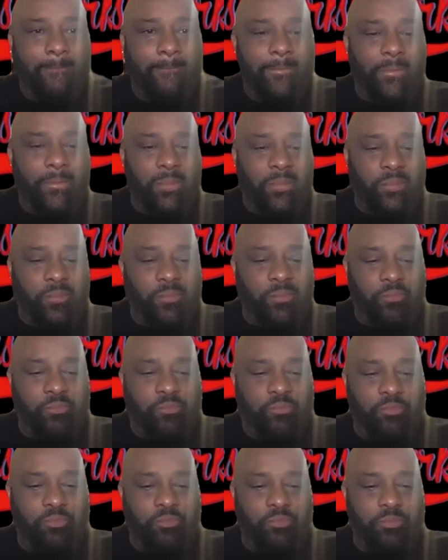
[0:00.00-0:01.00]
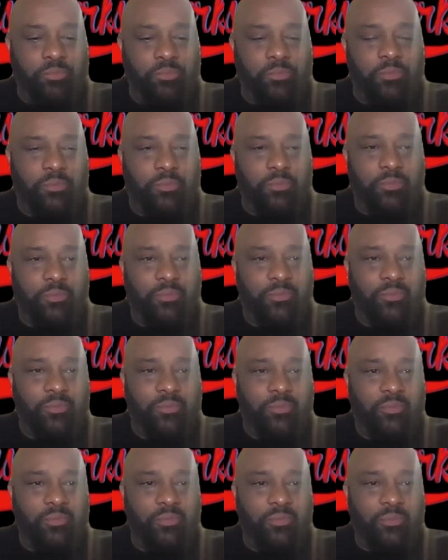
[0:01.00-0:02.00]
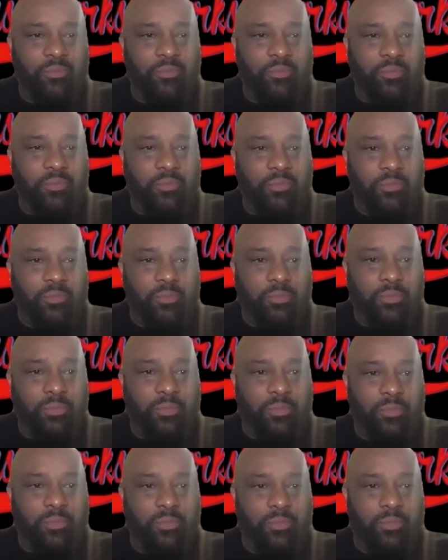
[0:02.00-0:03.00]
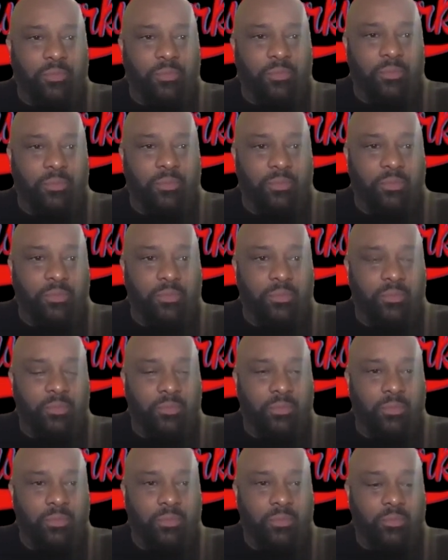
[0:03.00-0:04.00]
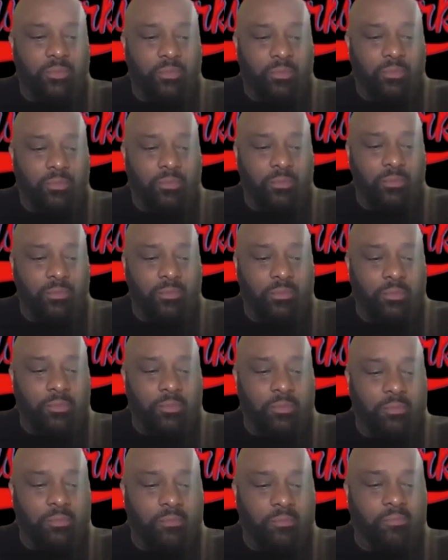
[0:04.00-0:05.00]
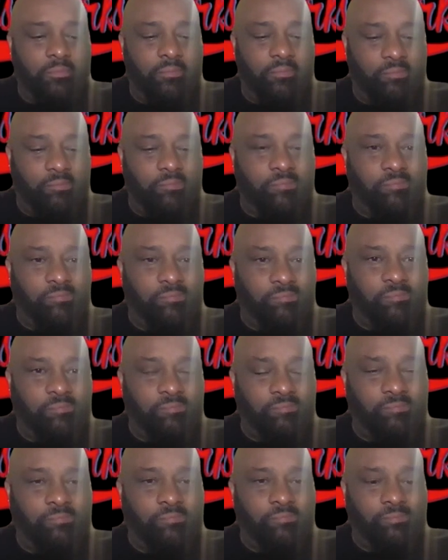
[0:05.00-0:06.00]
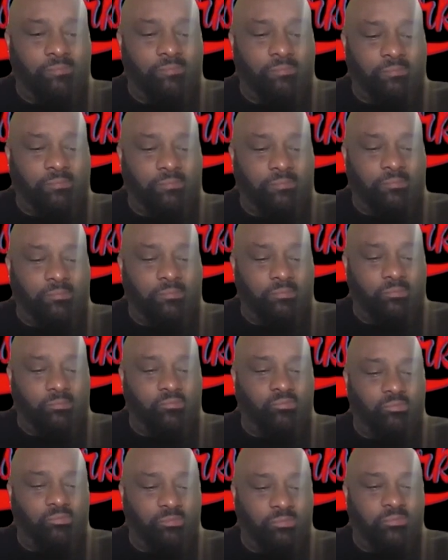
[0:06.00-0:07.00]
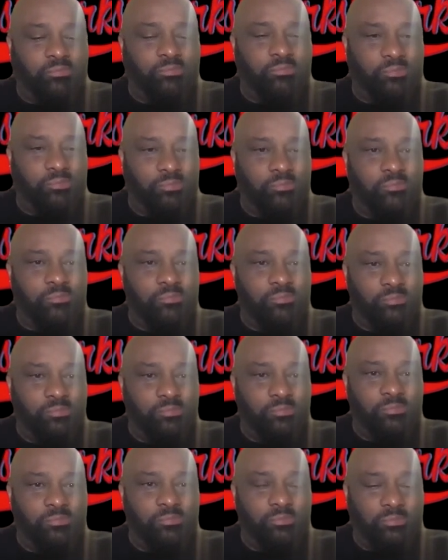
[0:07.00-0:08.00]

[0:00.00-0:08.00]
[no speech]